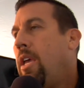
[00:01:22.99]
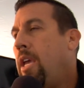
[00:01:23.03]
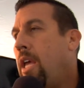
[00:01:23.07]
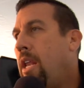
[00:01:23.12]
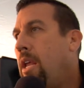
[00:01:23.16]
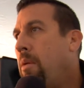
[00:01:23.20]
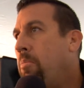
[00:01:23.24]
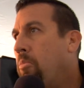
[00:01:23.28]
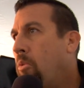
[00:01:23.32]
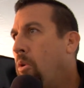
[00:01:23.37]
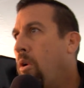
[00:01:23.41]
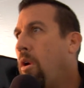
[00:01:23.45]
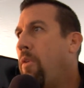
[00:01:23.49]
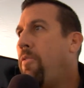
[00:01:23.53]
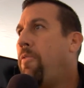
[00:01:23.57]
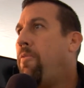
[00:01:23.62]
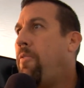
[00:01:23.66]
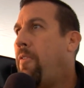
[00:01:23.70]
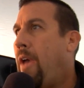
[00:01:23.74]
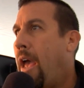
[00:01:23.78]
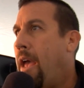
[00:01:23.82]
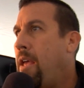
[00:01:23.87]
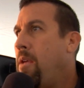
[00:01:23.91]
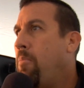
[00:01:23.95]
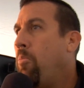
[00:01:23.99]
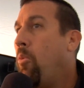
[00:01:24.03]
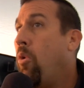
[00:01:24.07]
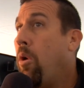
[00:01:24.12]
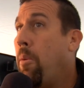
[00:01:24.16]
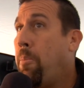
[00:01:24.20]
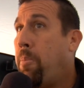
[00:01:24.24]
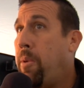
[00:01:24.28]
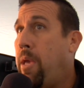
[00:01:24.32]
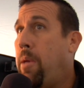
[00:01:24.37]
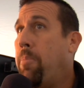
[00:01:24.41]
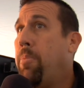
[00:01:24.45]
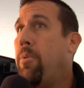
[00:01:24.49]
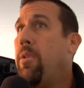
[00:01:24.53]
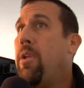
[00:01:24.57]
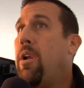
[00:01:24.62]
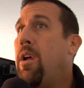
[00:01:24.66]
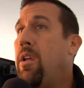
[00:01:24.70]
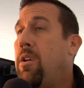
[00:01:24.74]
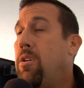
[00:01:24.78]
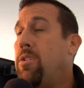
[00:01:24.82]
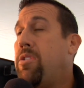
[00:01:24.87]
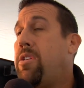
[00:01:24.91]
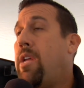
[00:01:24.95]
getting more more people
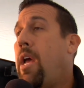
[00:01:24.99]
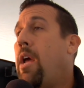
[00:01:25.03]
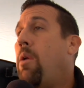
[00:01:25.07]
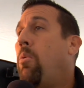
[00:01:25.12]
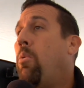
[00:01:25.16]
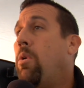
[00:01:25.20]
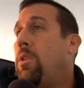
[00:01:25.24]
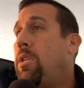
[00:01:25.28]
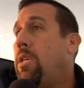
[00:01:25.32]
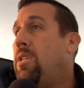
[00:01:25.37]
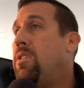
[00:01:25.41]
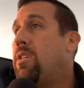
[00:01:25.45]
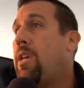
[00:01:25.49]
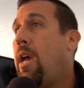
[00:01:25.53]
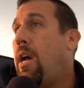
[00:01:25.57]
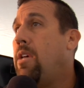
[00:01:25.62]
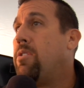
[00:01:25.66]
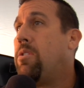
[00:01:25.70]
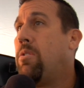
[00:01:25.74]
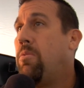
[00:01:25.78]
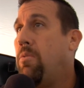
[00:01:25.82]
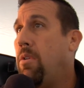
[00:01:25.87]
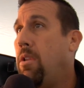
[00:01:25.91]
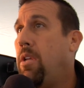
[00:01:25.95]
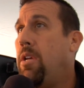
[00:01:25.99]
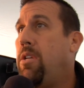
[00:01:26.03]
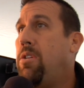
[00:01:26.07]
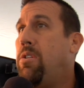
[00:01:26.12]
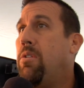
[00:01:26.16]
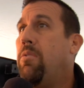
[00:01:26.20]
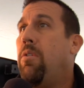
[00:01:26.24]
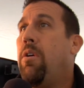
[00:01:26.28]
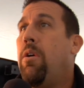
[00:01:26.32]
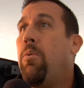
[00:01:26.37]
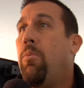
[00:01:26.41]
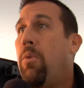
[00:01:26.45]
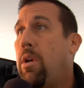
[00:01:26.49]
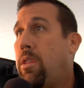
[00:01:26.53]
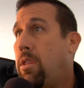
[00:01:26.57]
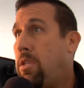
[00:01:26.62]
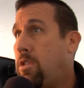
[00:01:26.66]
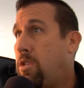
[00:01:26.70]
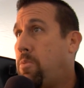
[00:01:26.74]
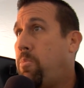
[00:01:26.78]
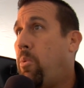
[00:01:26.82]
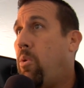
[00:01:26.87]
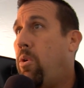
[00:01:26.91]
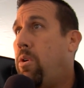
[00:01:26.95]
that understand what these guys are really doing, what
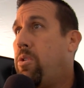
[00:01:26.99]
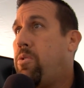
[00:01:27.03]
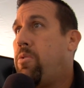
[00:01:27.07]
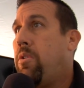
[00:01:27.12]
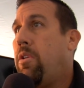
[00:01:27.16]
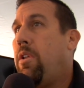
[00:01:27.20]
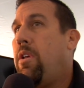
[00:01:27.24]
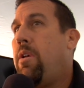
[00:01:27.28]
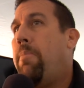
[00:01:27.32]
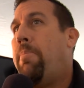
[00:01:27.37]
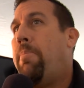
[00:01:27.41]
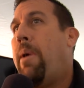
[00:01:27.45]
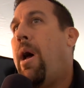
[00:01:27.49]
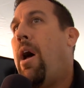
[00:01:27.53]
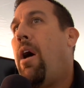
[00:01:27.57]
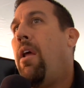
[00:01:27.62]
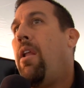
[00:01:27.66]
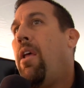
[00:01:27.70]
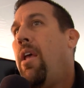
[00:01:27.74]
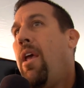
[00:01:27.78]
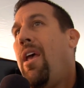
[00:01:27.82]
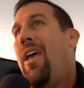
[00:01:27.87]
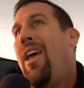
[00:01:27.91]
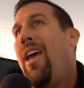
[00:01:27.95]
the sport is really about,